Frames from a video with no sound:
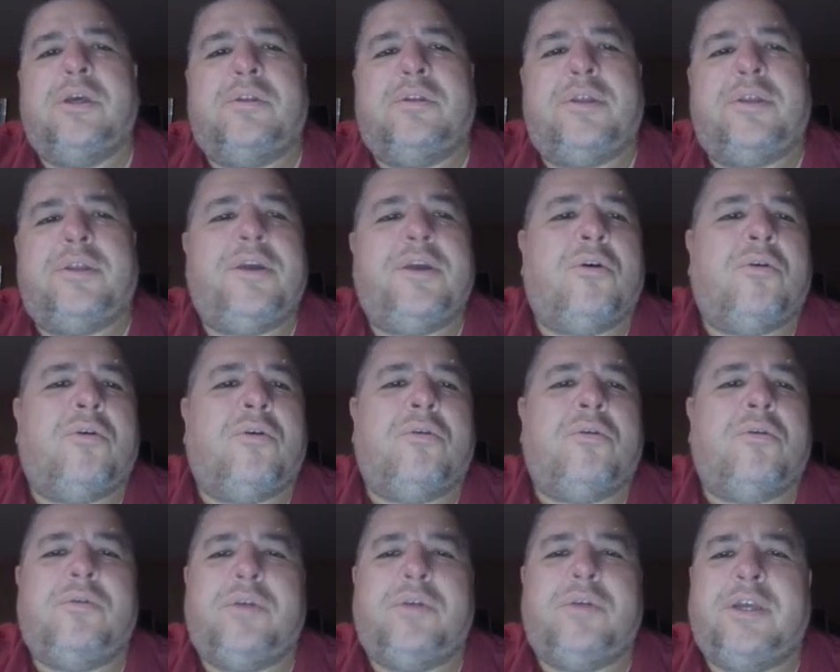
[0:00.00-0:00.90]
They
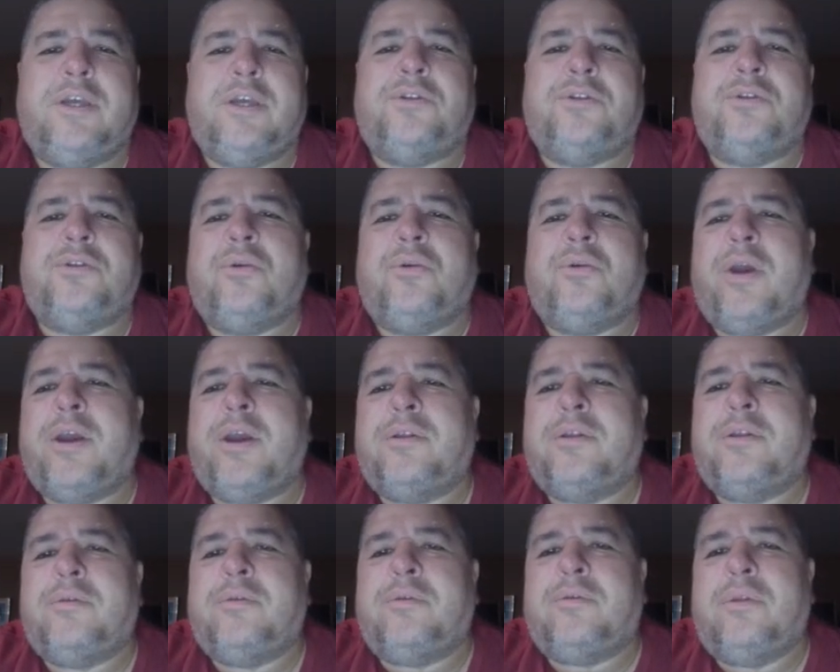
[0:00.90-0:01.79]
all
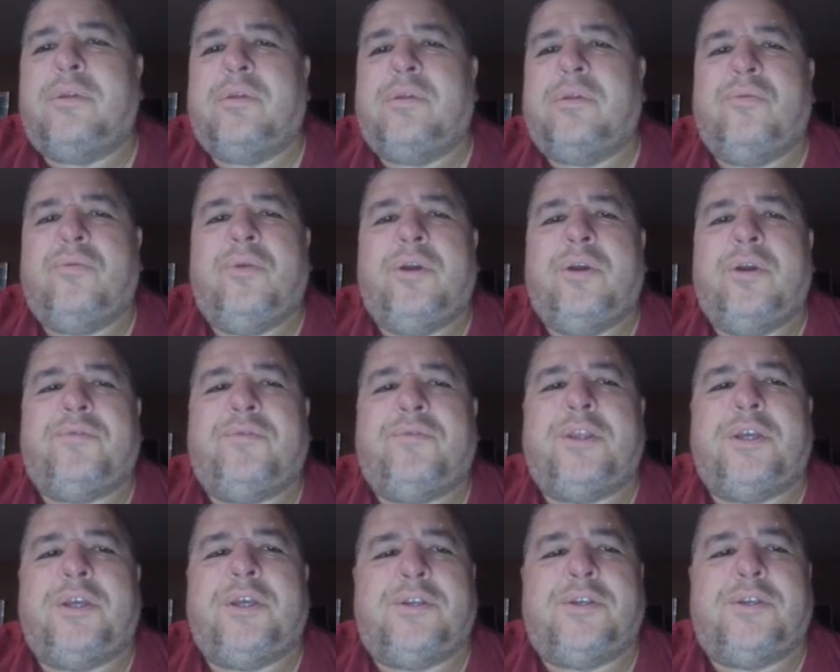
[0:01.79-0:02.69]
integrate
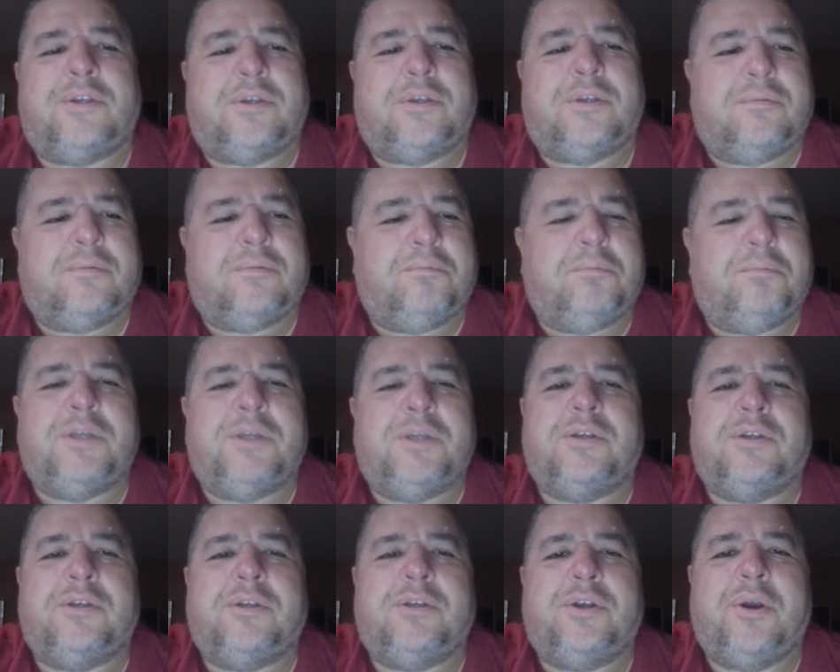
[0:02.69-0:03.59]
with this
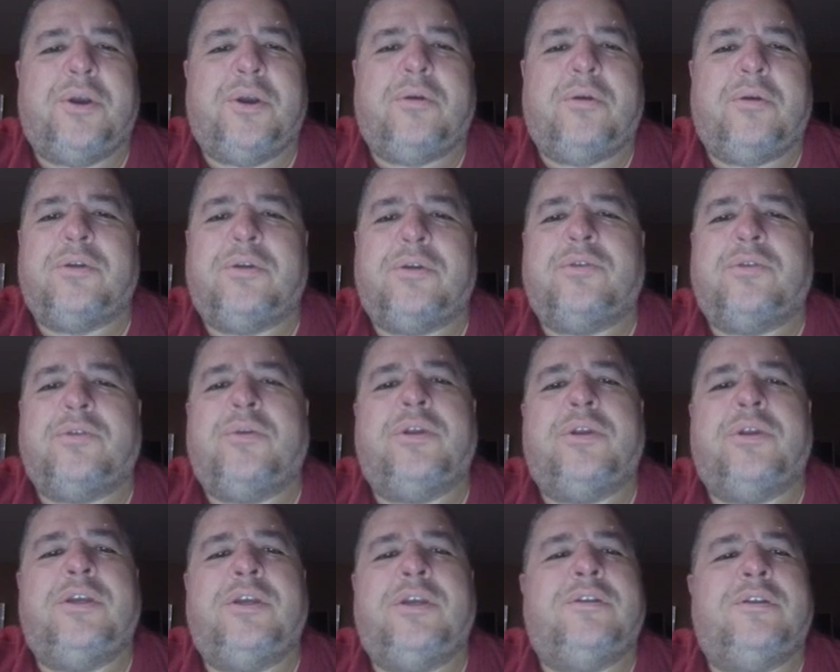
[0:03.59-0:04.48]
business here. So it's
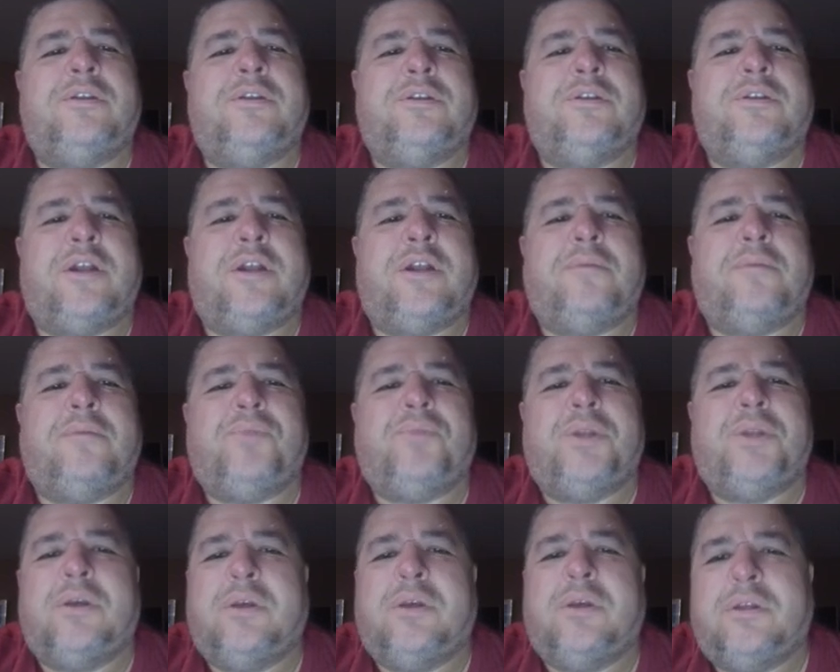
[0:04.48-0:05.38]
really easy to set up.
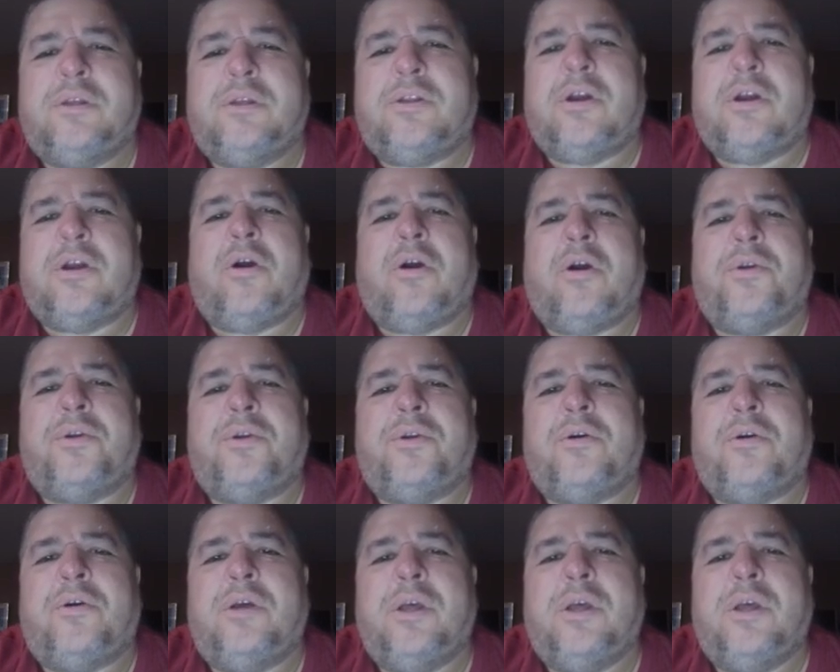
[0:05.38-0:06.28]
It's not hard at
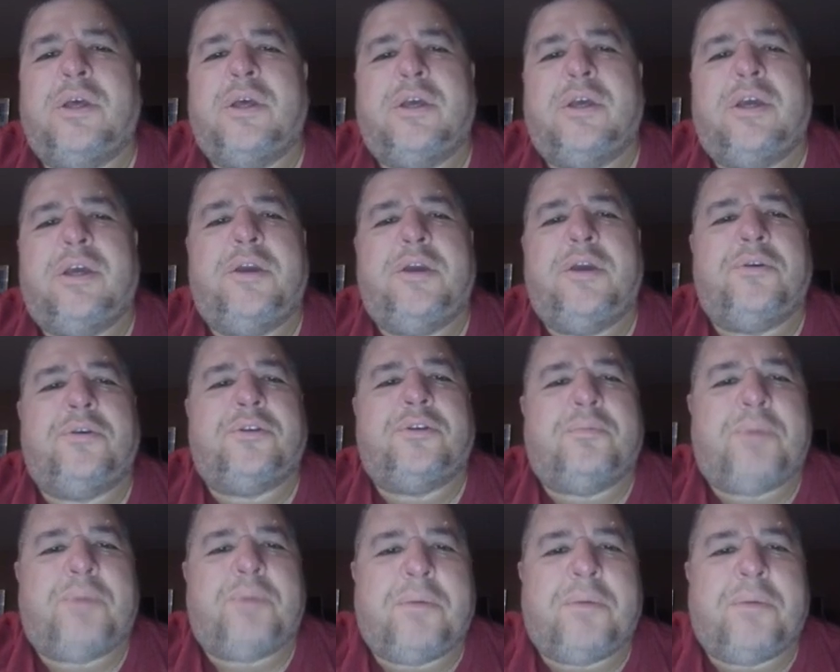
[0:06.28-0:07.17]
all. And here's
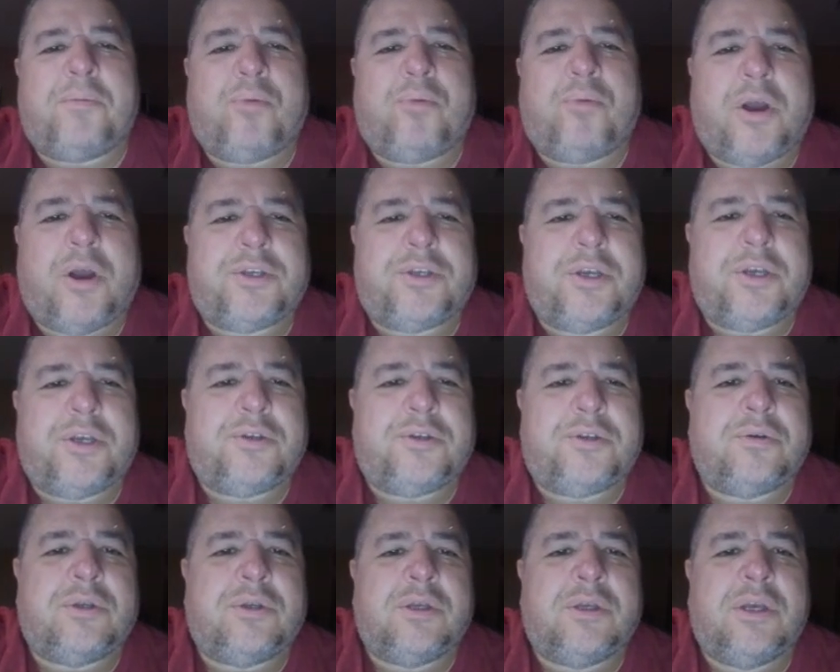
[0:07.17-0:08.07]
the payment
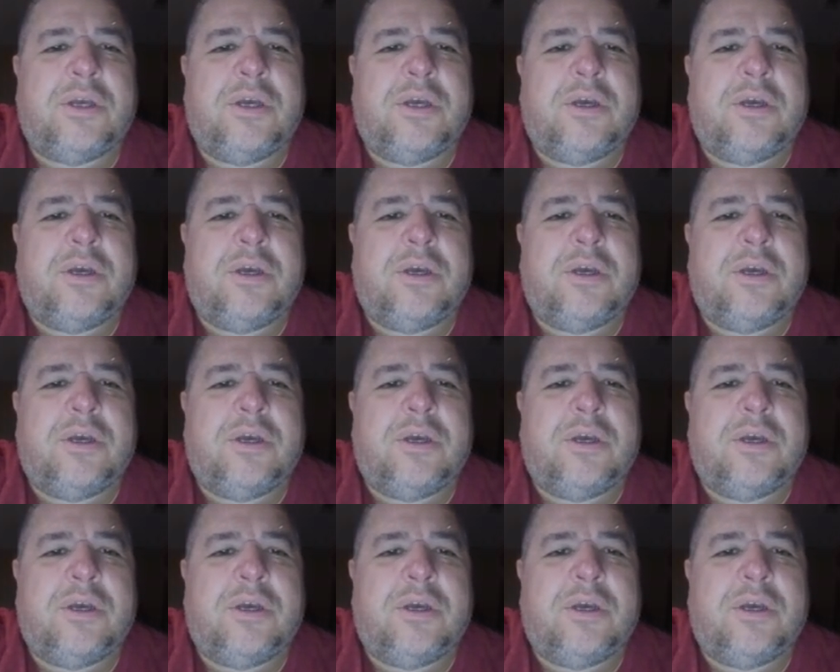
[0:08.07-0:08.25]
processors.